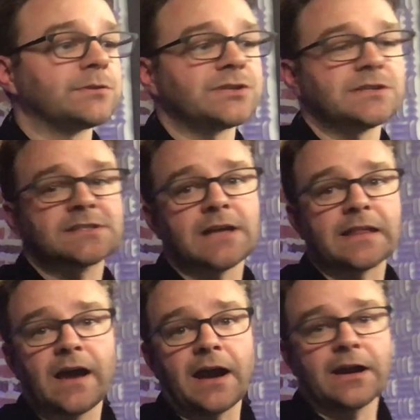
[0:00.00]
which is
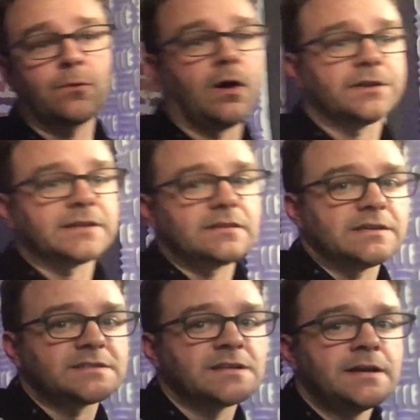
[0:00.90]
slightly higher quality.
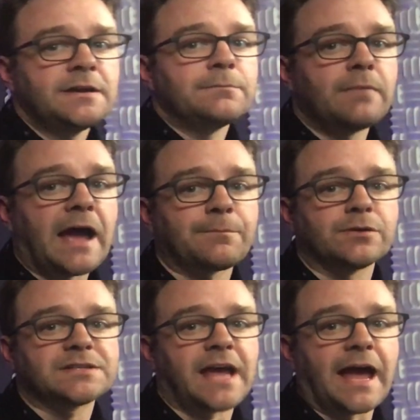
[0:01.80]
These
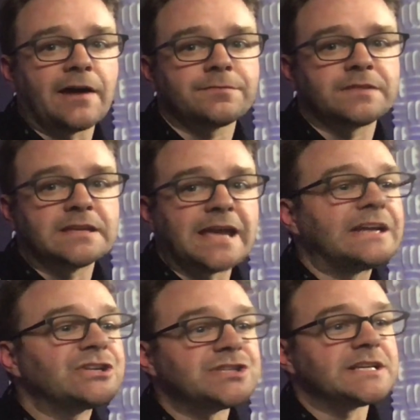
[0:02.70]
MacBooks have the
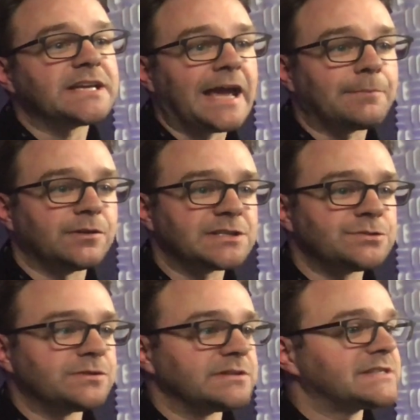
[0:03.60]
HD
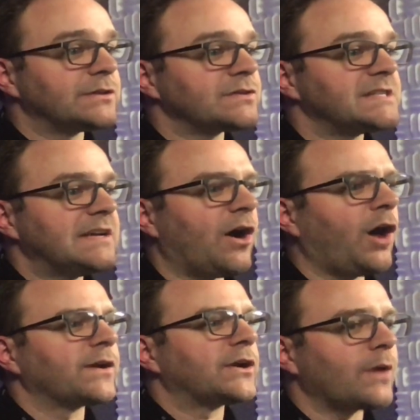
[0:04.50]
cameras. You can still see
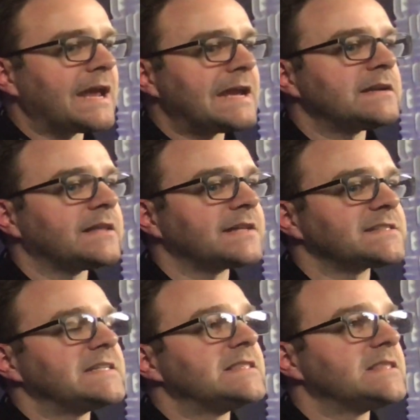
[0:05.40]
all the grain
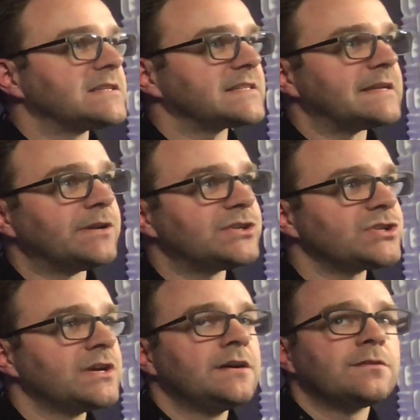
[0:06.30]
that's in this
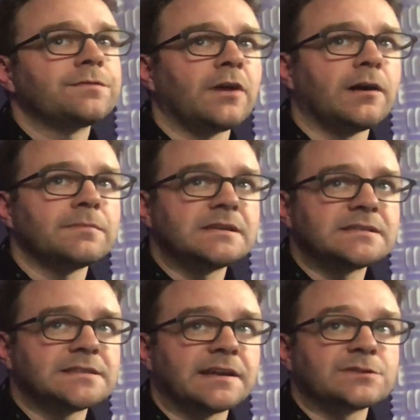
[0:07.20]
image from
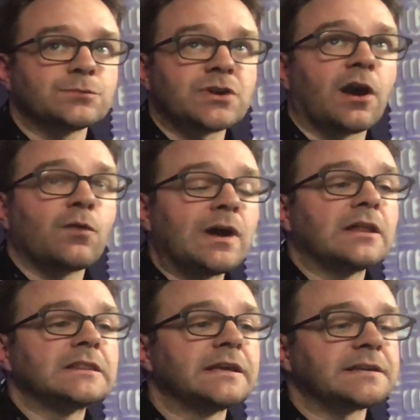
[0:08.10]
these settings, which are
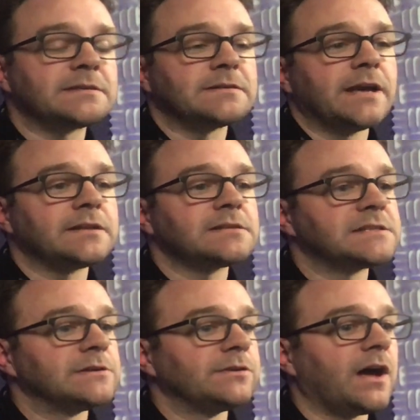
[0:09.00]
well lit, yet
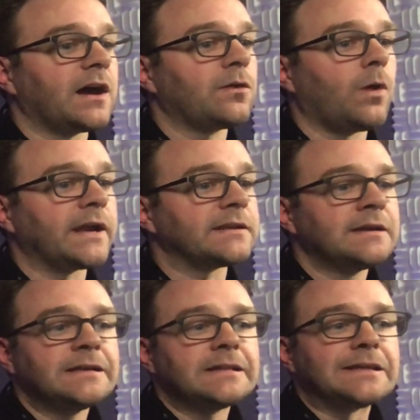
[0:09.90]
still not quite
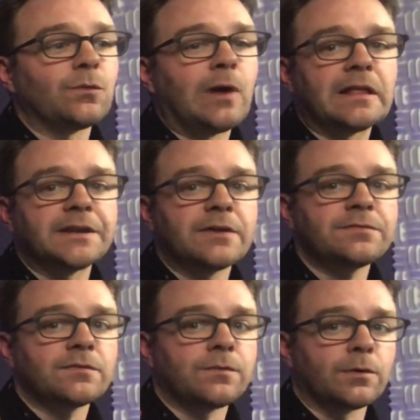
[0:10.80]
lit well
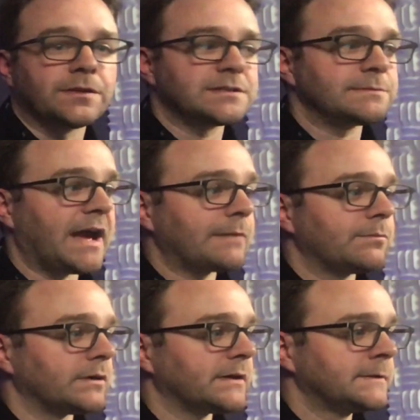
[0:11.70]
enough for this
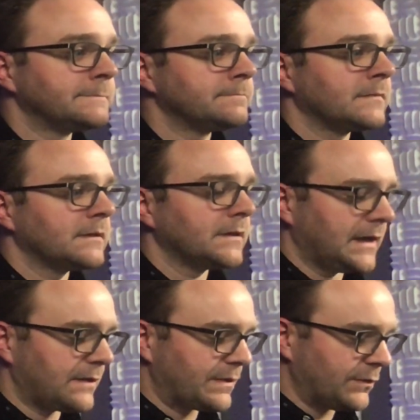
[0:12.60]
MacBook.
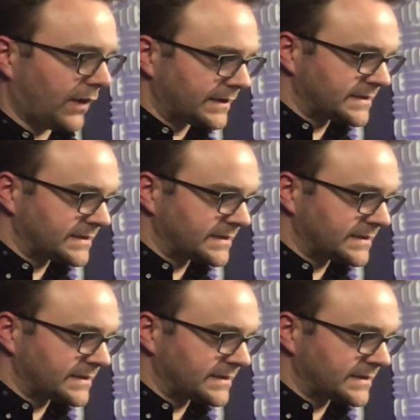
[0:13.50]
And if we move on to